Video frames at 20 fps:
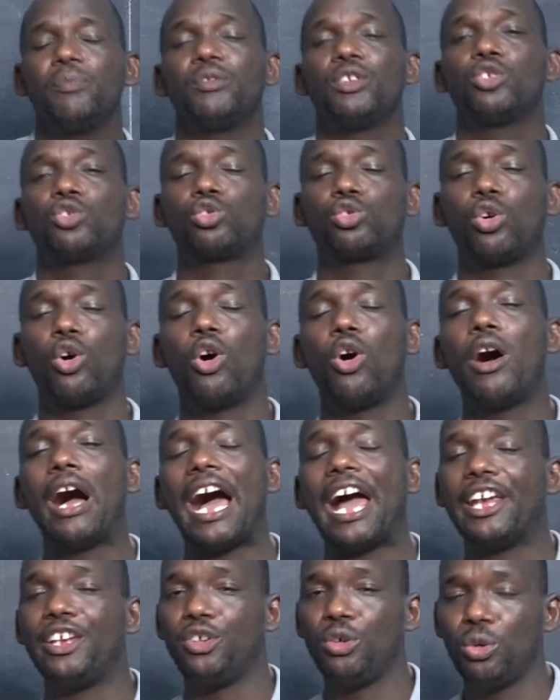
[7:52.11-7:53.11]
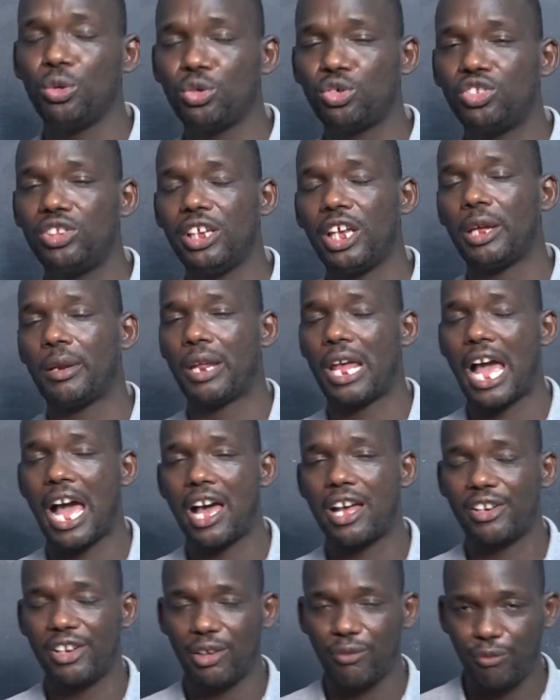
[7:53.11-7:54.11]
So I used
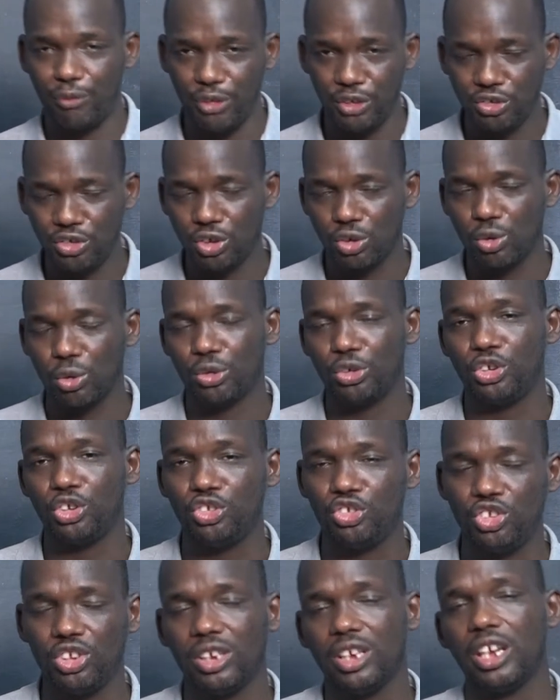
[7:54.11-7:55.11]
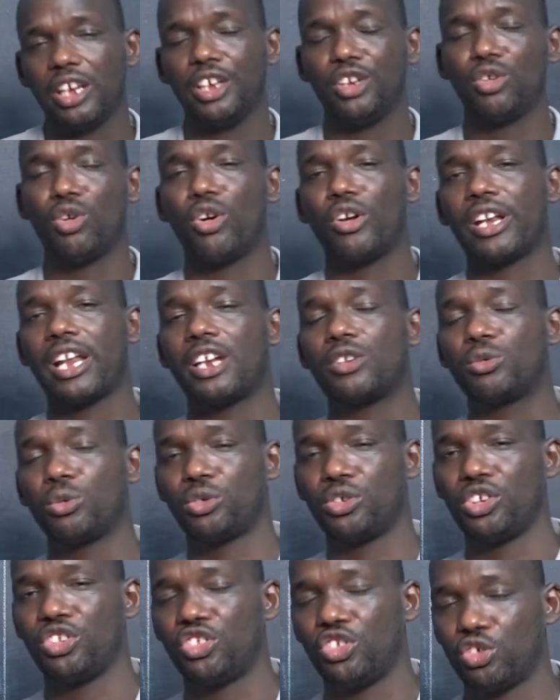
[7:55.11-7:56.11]
the physical teaching in order to
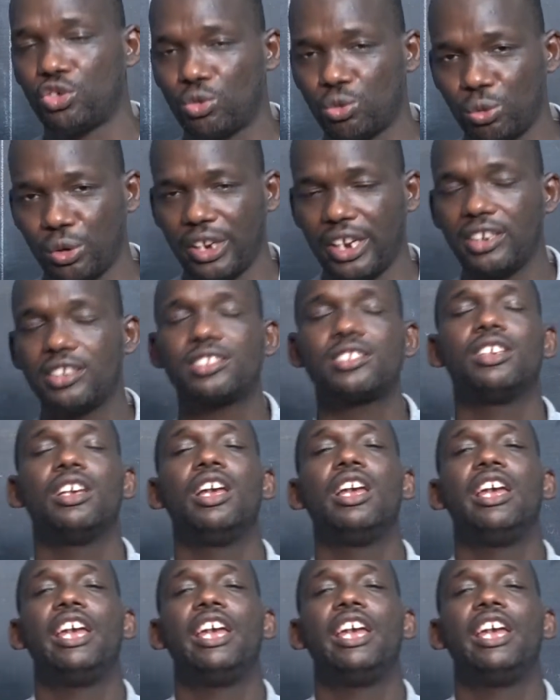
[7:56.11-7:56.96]
teach students